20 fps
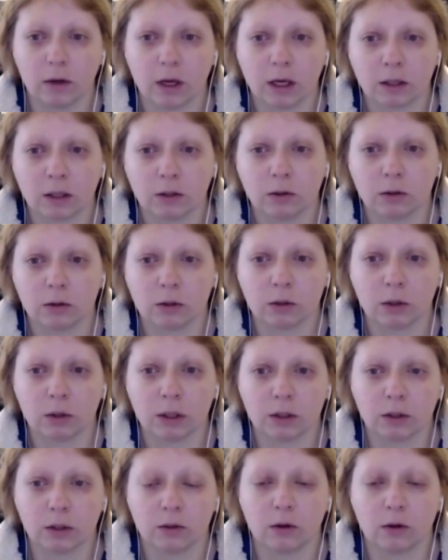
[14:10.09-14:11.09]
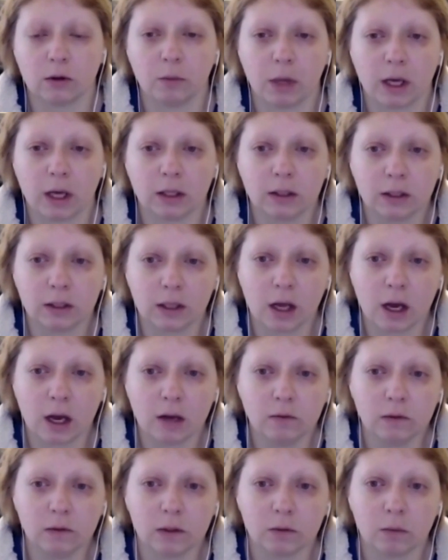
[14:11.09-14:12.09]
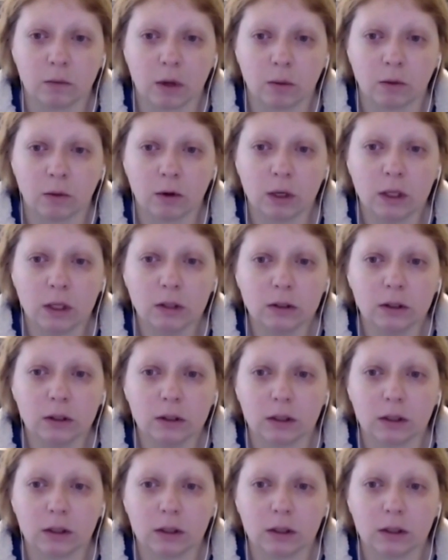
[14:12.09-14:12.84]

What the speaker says: extraterrestrial past lives and memories,